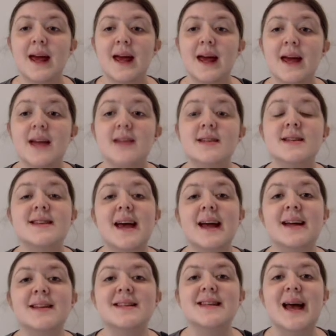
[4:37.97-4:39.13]
Here's a
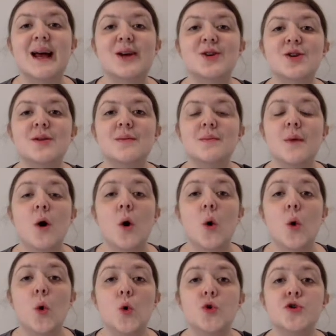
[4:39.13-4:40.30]
second section,
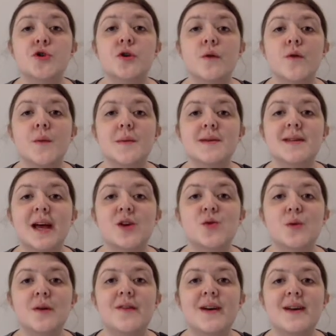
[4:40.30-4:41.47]
also from the
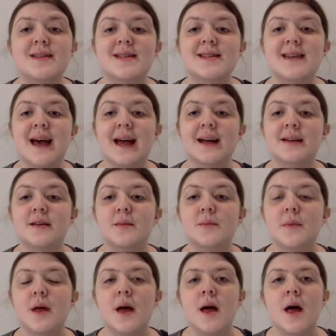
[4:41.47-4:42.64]
Sexual Offences Act.
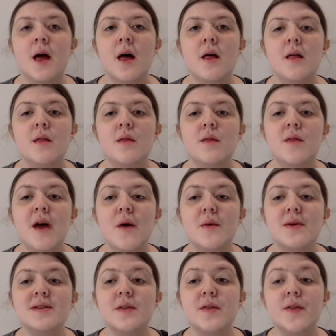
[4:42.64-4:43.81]
There
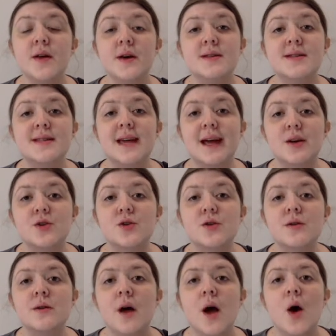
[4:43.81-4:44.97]
is a third
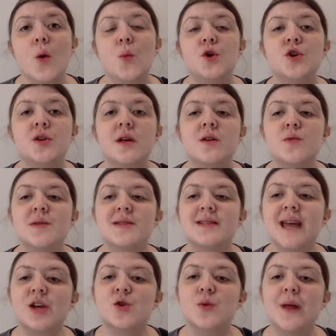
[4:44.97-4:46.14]
section which deals with
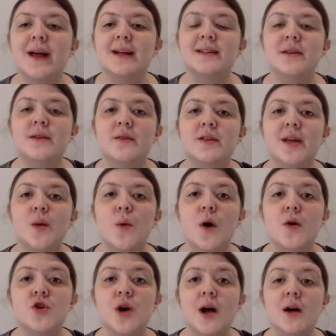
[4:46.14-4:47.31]
sexual activity where
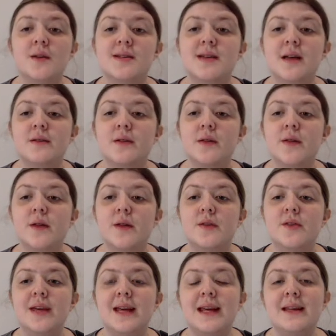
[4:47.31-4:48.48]
a child is under
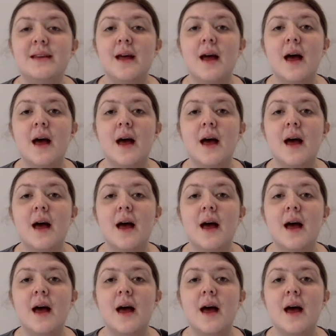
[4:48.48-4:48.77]
13,